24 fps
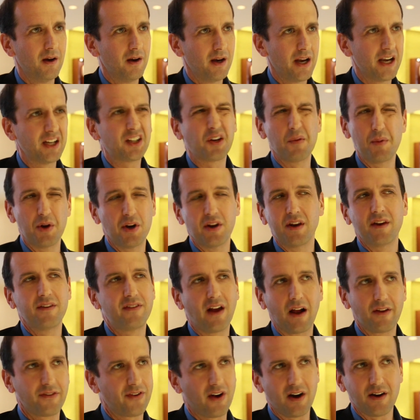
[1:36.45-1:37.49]
In communities
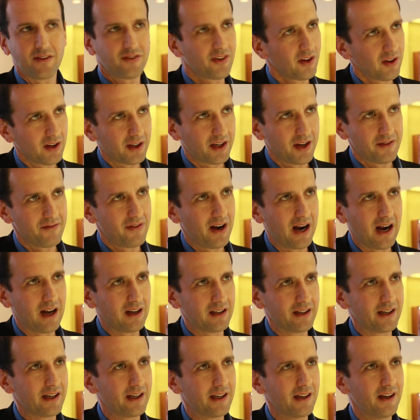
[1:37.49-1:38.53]
outside of Silicon
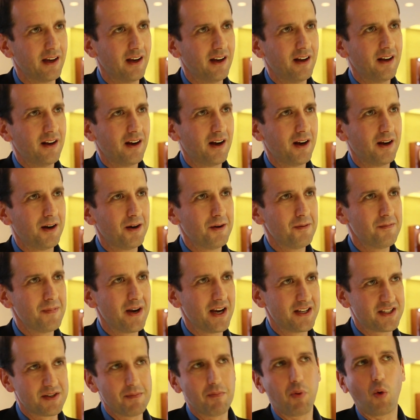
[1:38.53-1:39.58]
Valley,
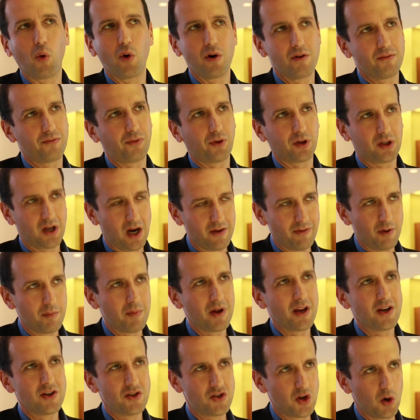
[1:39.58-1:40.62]
it's important for
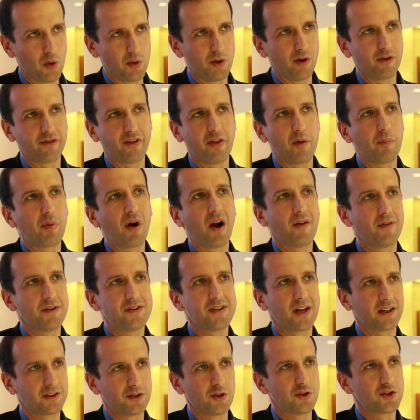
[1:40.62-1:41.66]
government donors and the private
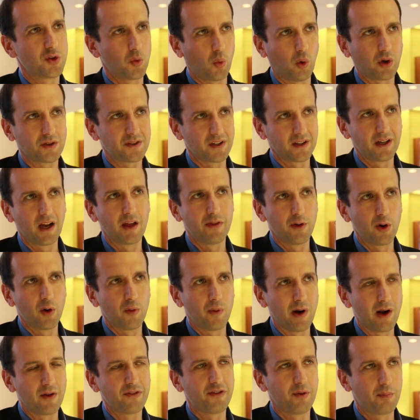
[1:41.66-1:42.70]
sector to work together
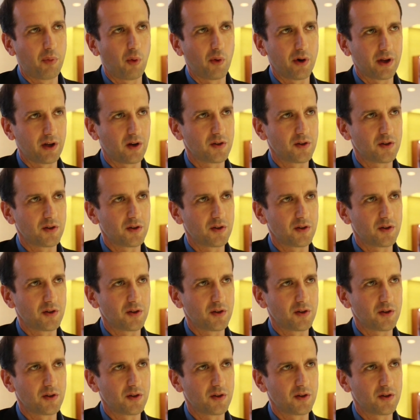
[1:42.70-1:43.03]
around supporting